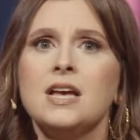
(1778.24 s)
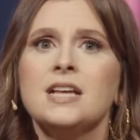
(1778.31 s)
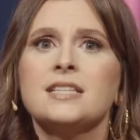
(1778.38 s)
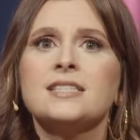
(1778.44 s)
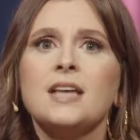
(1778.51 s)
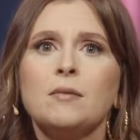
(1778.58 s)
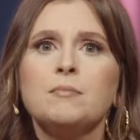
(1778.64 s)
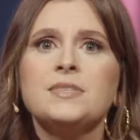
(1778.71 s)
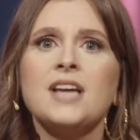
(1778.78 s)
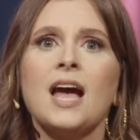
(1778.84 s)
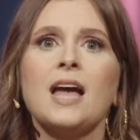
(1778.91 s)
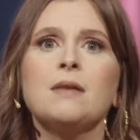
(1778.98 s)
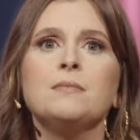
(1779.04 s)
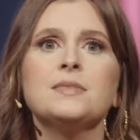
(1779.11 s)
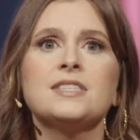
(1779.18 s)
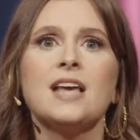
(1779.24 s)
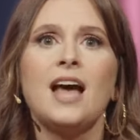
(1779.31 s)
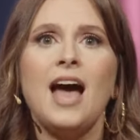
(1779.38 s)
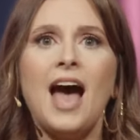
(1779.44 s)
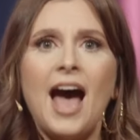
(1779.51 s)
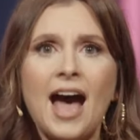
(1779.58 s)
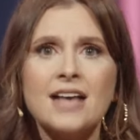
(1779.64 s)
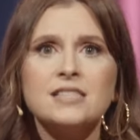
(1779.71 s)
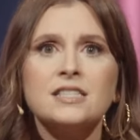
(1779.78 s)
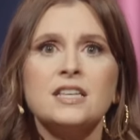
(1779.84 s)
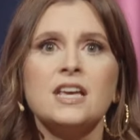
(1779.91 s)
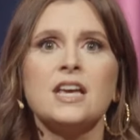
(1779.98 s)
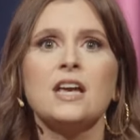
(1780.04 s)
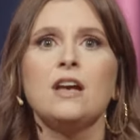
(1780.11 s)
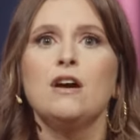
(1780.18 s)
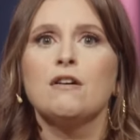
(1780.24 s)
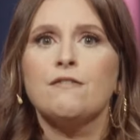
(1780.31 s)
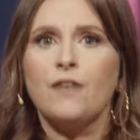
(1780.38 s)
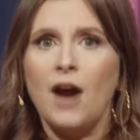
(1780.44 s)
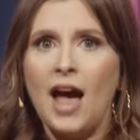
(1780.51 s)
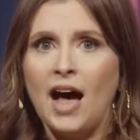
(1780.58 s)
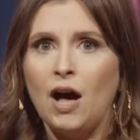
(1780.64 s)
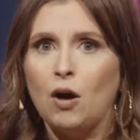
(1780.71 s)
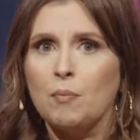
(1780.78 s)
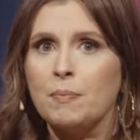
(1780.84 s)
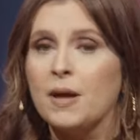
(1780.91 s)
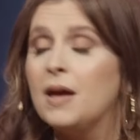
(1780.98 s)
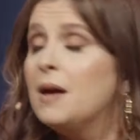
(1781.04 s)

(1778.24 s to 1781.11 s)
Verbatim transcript: Sometimes asking for help